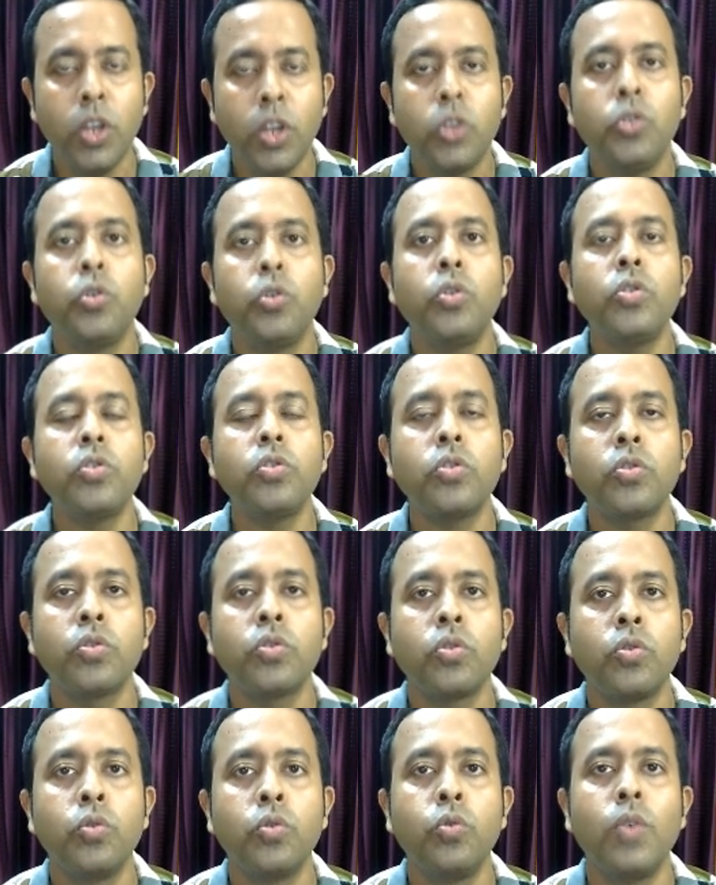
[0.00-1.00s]
Those
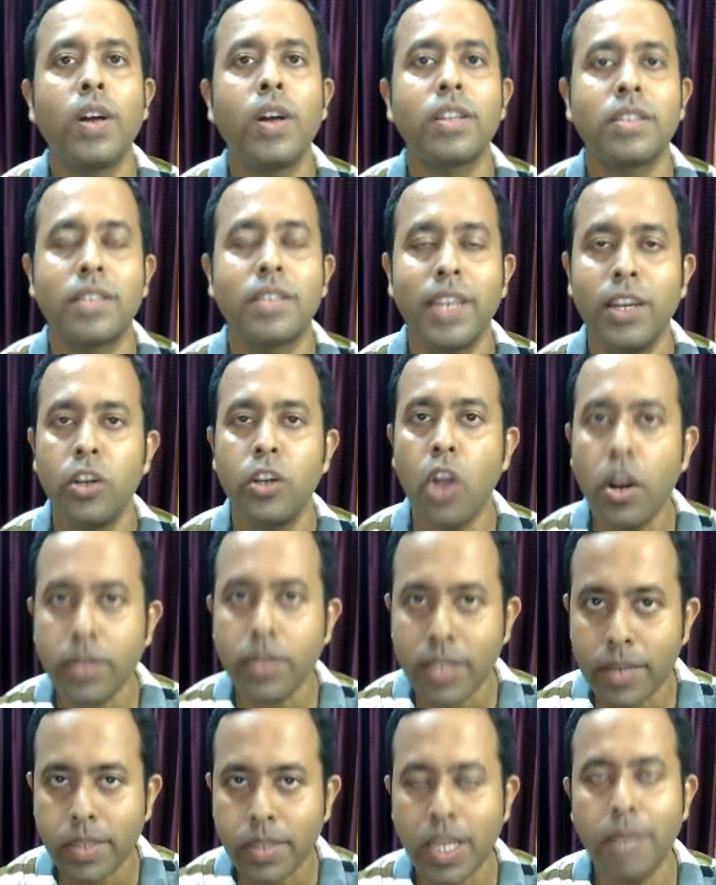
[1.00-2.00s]
who are still not
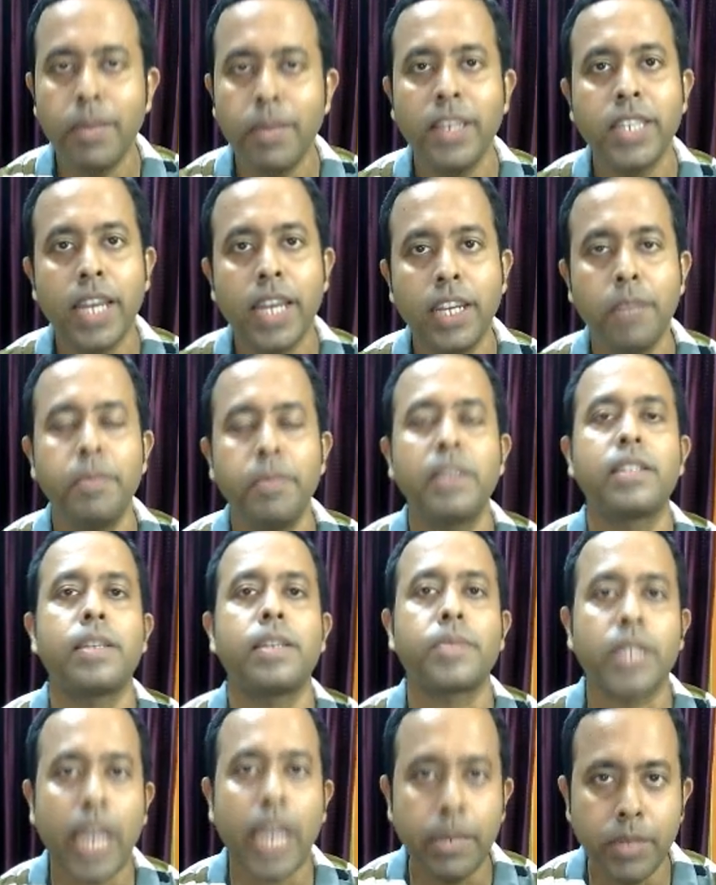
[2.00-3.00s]
subscribed my channel, please
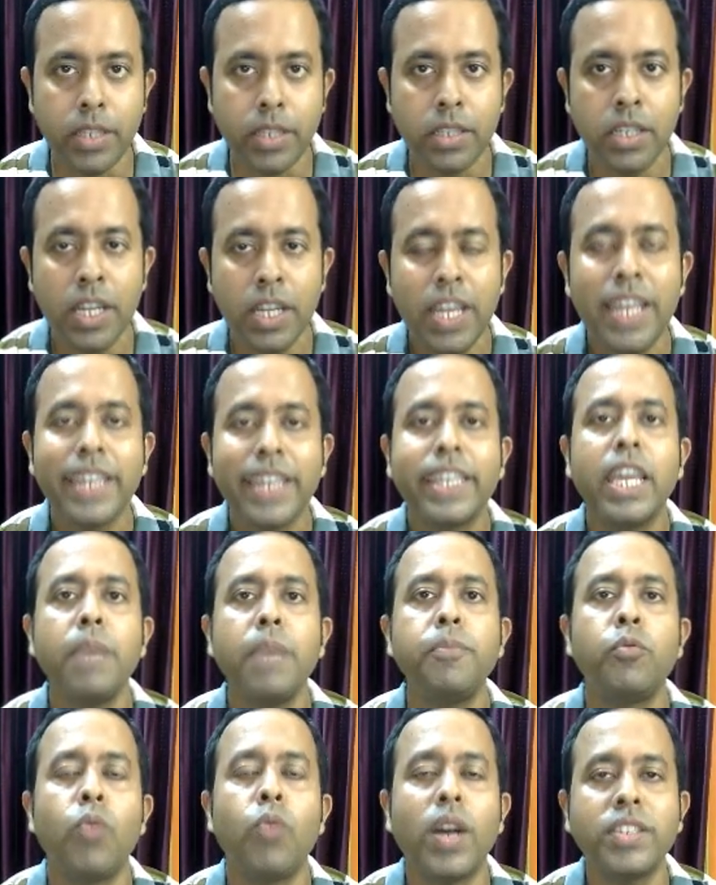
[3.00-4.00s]
subscribe it.
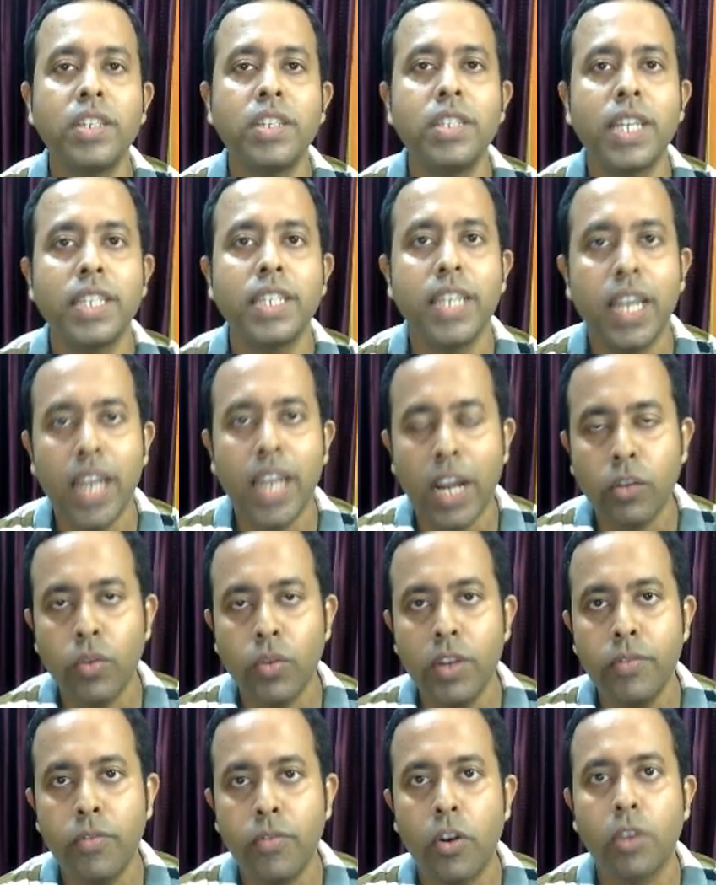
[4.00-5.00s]
Keep watching Technical
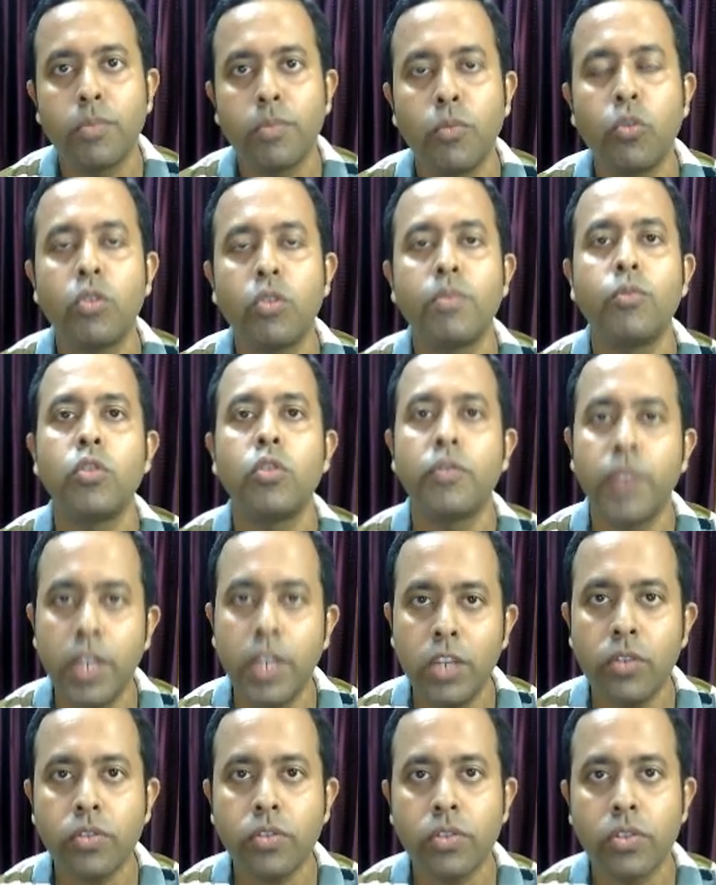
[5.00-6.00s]
Arcane for more
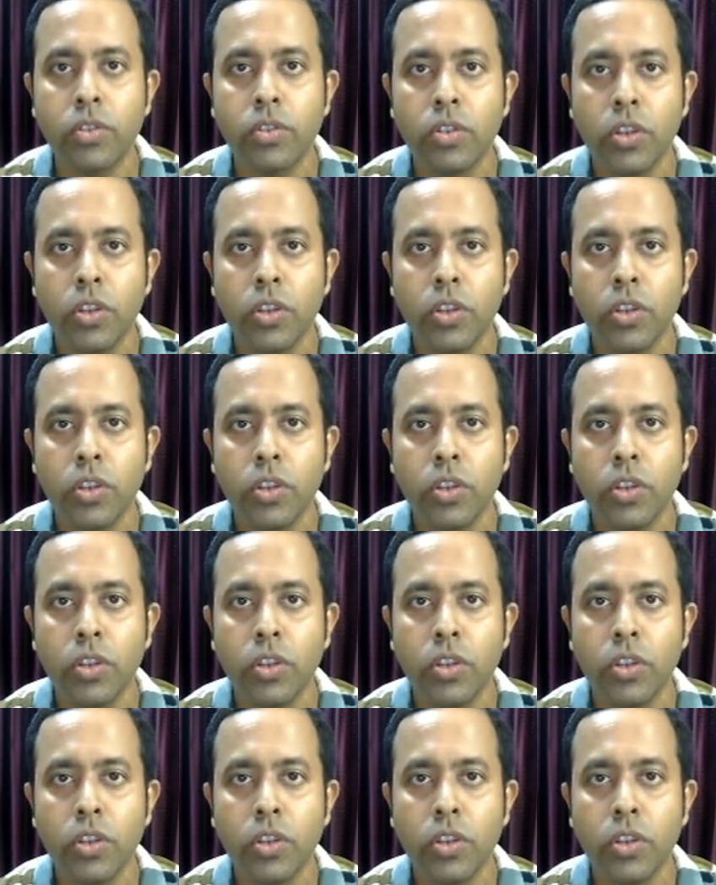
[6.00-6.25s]
videos.